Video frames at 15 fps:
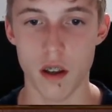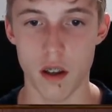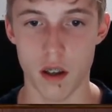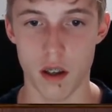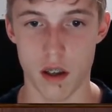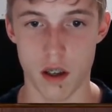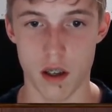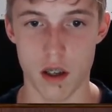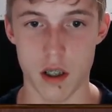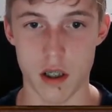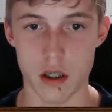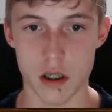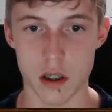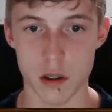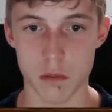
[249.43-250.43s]

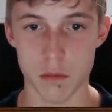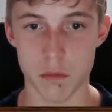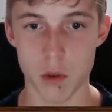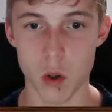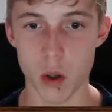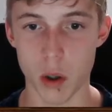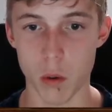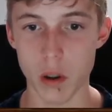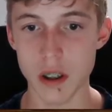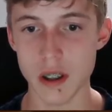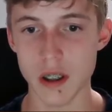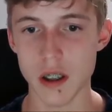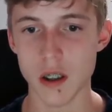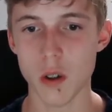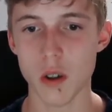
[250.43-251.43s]
And okay, what
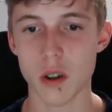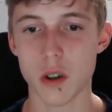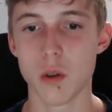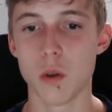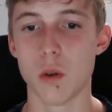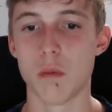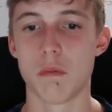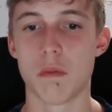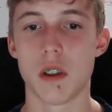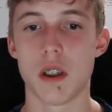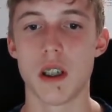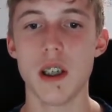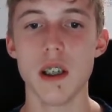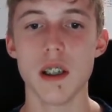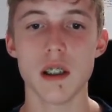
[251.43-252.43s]
is he going to do?
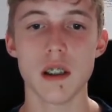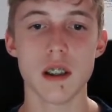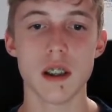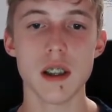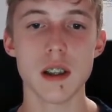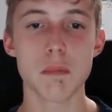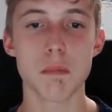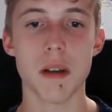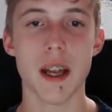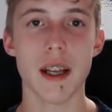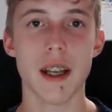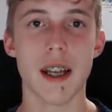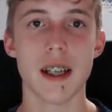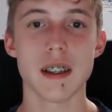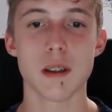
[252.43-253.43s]
His
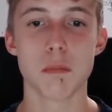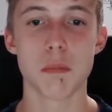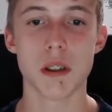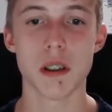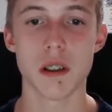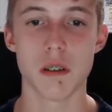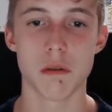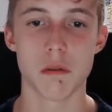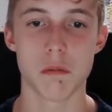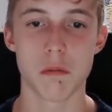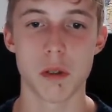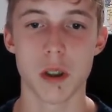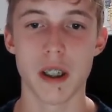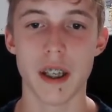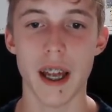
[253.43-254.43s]
plan has to be
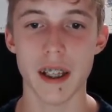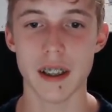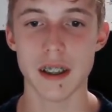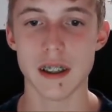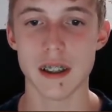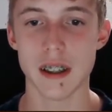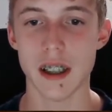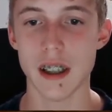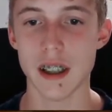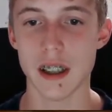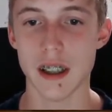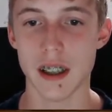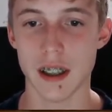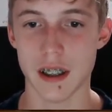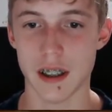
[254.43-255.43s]
to get his
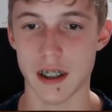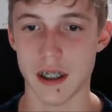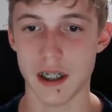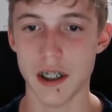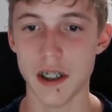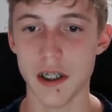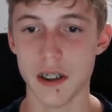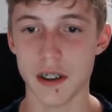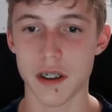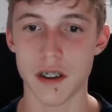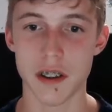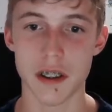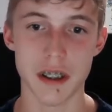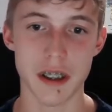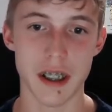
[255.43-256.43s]
king here,
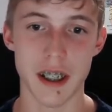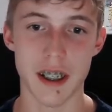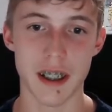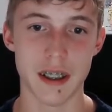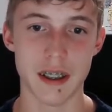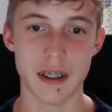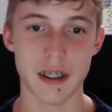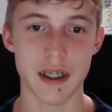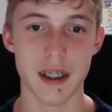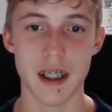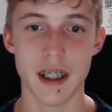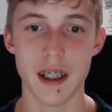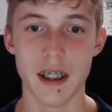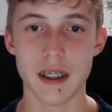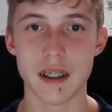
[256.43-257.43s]
and
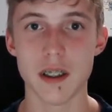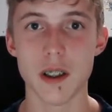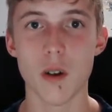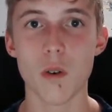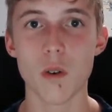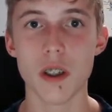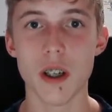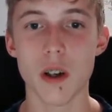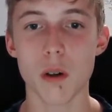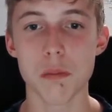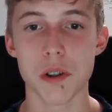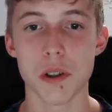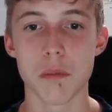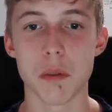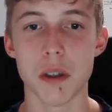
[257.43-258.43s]
that's the only
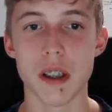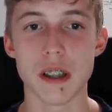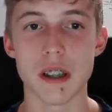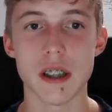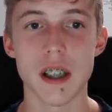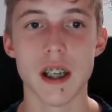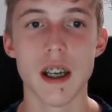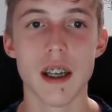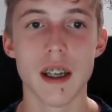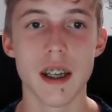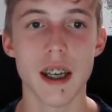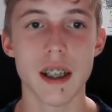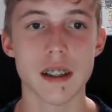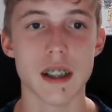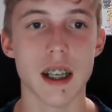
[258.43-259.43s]
option because
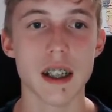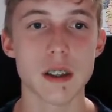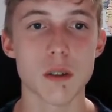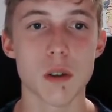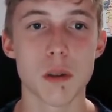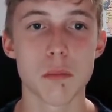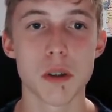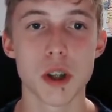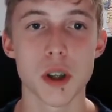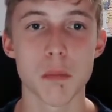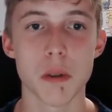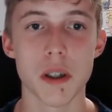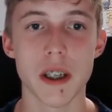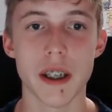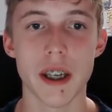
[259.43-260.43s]
he has a light squared
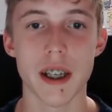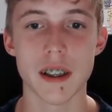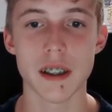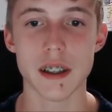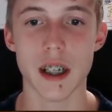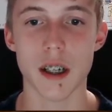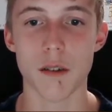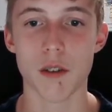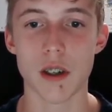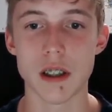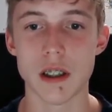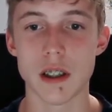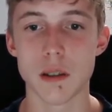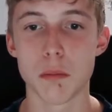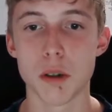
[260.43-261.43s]
bishop. He can't
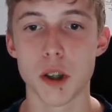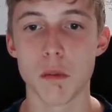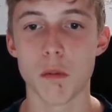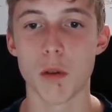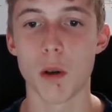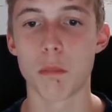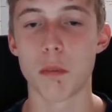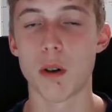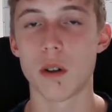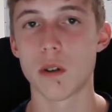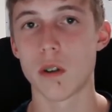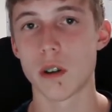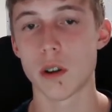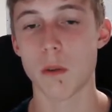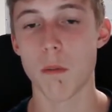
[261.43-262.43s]
sacrifice his bishop for a pawn
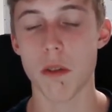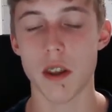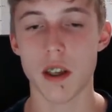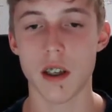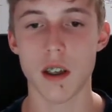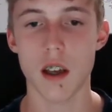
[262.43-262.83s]
or something.